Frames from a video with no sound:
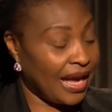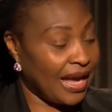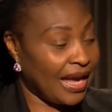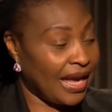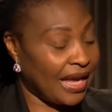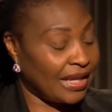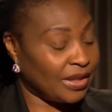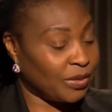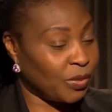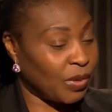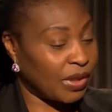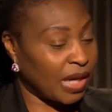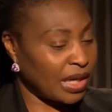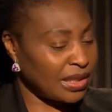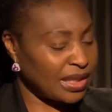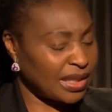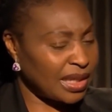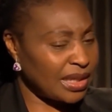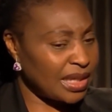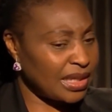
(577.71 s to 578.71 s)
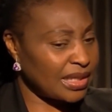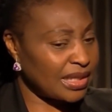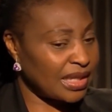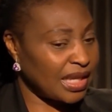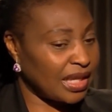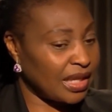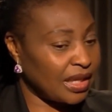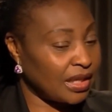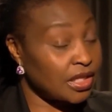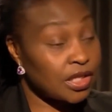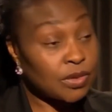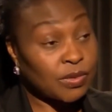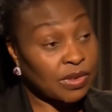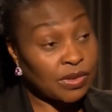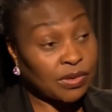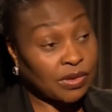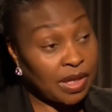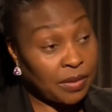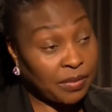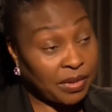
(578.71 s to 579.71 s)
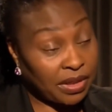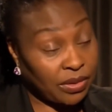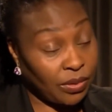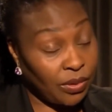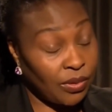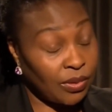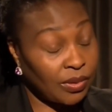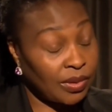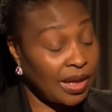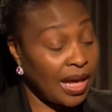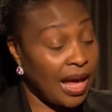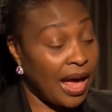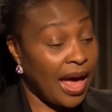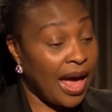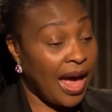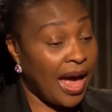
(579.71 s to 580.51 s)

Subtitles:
And when I started singing, she was not happy at all.